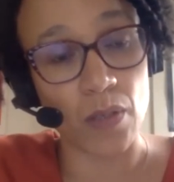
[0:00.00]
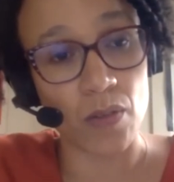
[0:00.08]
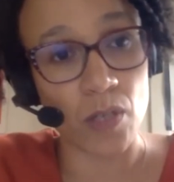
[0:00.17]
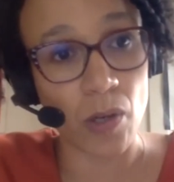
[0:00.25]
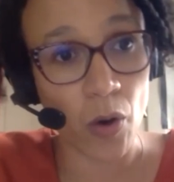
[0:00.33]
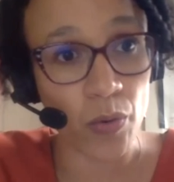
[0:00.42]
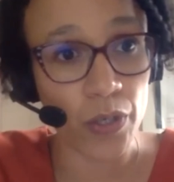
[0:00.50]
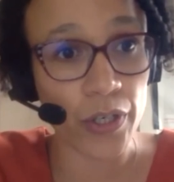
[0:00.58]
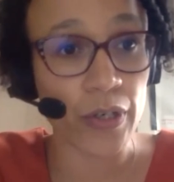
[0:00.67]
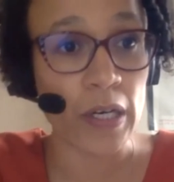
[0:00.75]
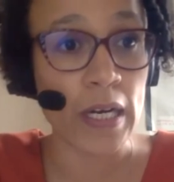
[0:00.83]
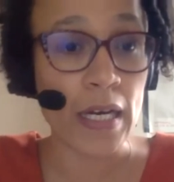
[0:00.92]

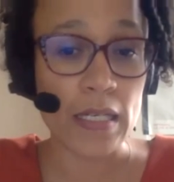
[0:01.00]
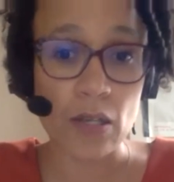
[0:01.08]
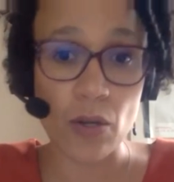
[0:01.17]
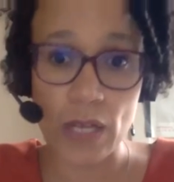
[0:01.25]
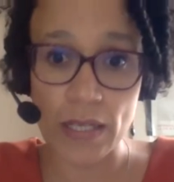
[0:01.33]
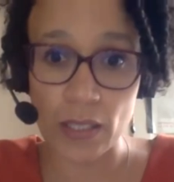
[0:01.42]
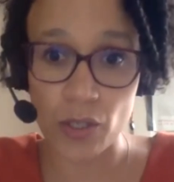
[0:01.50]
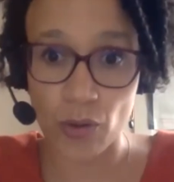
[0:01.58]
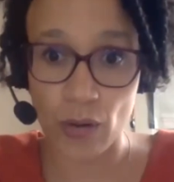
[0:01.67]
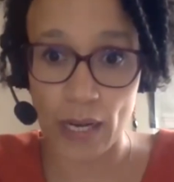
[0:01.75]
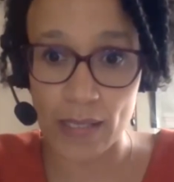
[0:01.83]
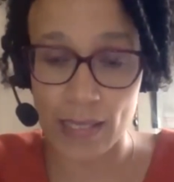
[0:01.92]
slower so that the
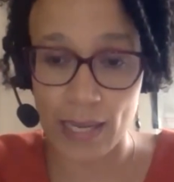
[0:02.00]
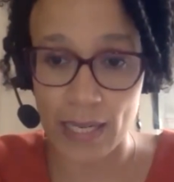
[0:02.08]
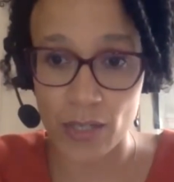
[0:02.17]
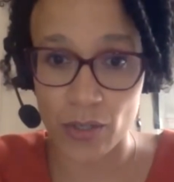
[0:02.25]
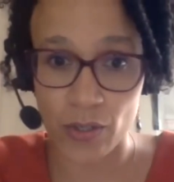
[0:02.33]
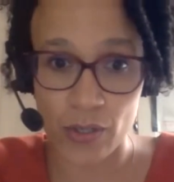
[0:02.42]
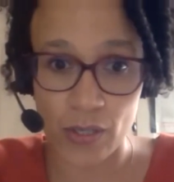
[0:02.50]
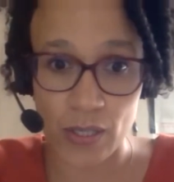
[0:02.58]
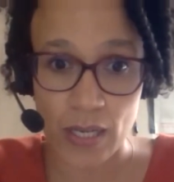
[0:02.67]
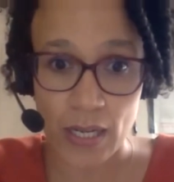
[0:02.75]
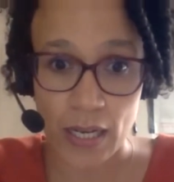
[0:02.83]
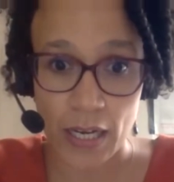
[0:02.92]
translators
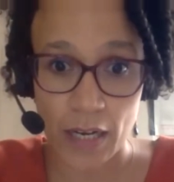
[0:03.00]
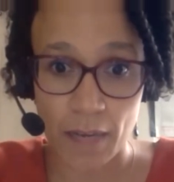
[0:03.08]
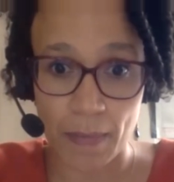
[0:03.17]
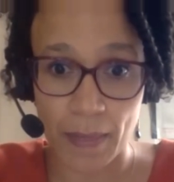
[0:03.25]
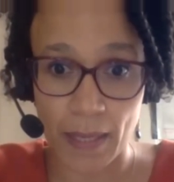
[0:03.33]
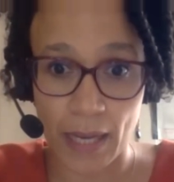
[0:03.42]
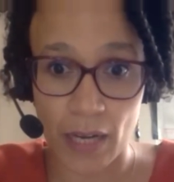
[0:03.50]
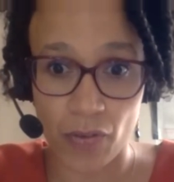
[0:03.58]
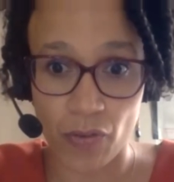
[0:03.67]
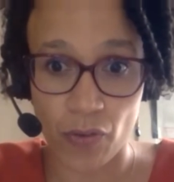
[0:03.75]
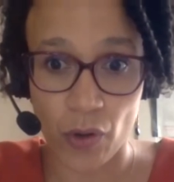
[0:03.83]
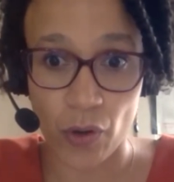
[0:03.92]
can
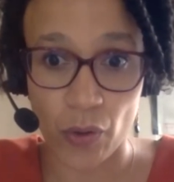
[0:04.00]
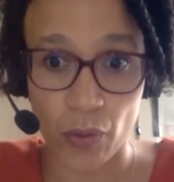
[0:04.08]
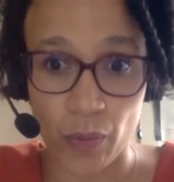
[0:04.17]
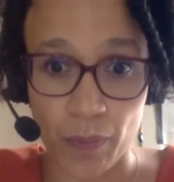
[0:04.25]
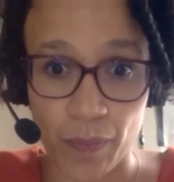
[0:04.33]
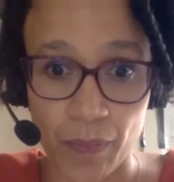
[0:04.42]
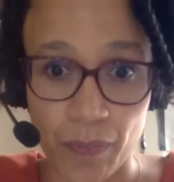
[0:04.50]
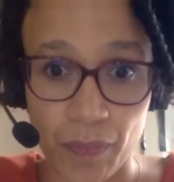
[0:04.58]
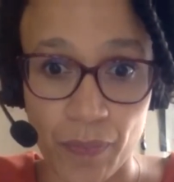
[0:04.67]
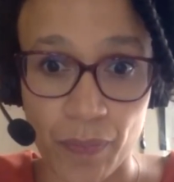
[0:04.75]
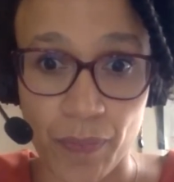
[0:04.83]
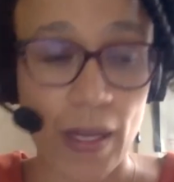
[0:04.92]
follow.
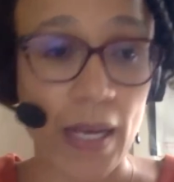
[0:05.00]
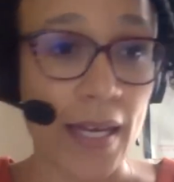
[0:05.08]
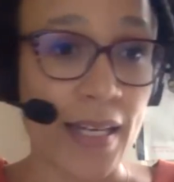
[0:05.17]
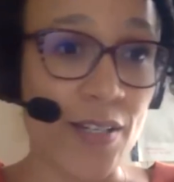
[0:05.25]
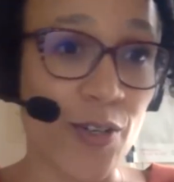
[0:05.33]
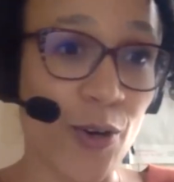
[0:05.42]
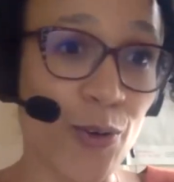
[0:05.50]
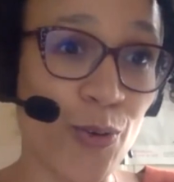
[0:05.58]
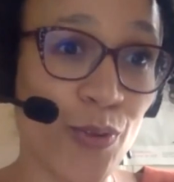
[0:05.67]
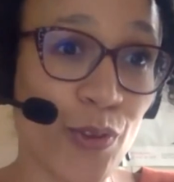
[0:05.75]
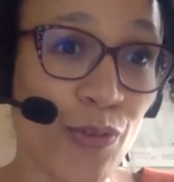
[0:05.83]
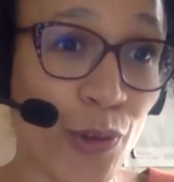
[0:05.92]

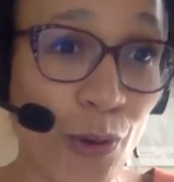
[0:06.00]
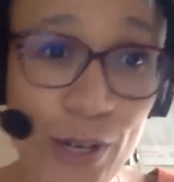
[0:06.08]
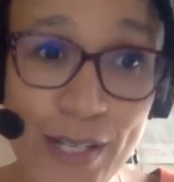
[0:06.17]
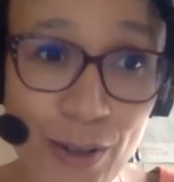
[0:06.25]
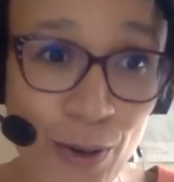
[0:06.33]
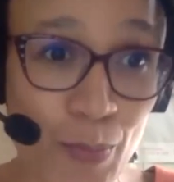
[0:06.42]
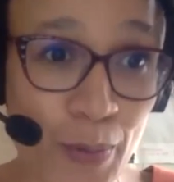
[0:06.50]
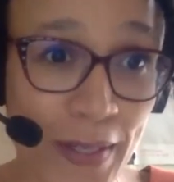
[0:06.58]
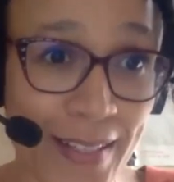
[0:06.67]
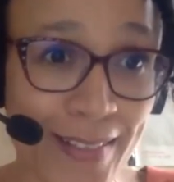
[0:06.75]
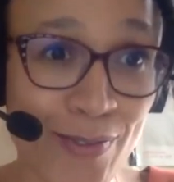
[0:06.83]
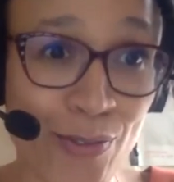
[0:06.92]
So the floor is
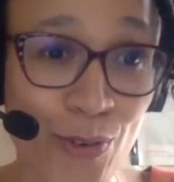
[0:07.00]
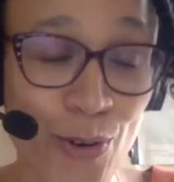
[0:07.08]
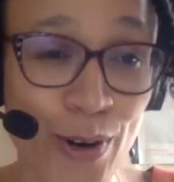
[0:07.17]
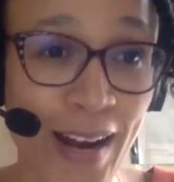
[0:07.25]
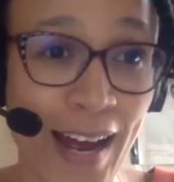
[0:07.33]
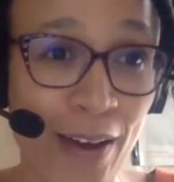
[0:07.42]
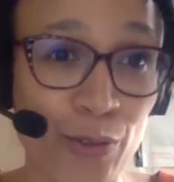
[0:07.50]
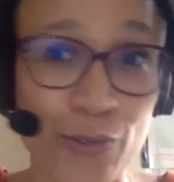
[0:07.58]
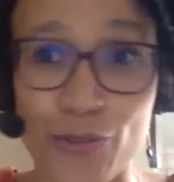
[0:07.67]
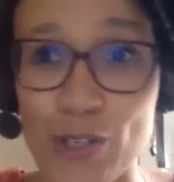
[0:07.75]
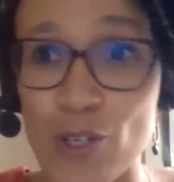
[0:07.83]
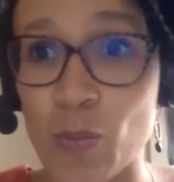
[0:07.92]
open for our
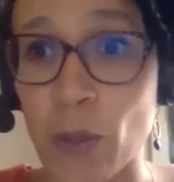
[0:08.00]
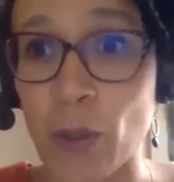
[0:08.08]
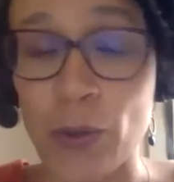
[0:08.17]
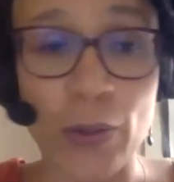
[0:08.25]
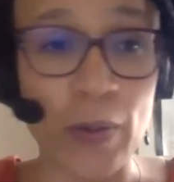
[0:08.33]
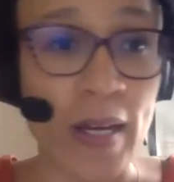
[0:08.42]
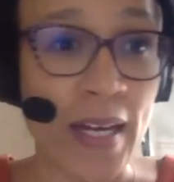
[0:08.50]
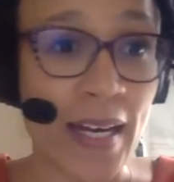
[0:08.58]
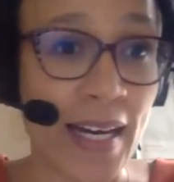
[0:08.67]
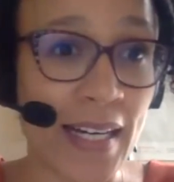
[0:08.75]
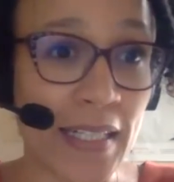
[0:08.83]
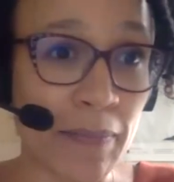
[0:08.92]
fishbowl.
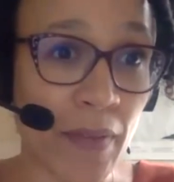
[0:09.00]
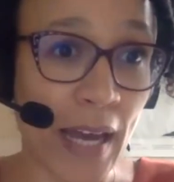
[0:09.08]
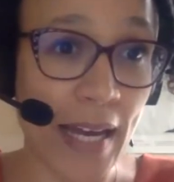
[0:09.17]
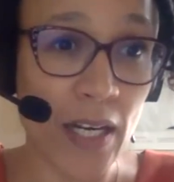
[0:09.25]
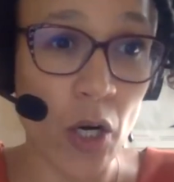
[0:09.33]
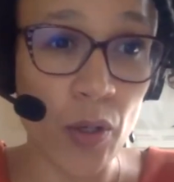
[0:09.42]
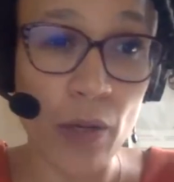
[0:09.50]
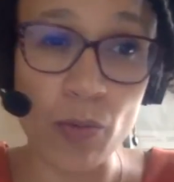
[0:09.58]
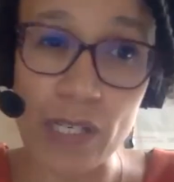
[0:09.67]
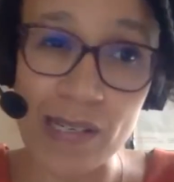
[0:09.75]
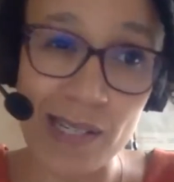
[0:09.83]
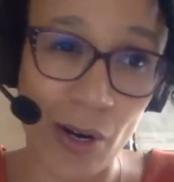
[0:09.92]
I know that
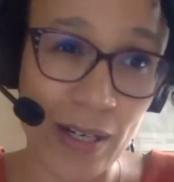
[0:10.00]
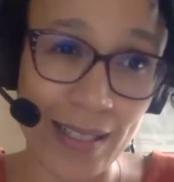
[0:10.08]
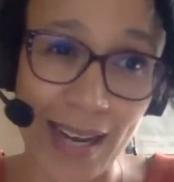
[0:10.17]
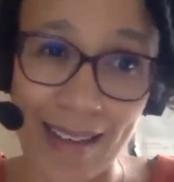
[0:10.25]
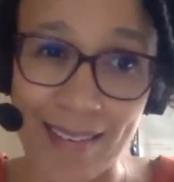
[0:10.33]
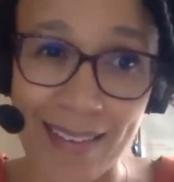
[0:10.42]
we started, I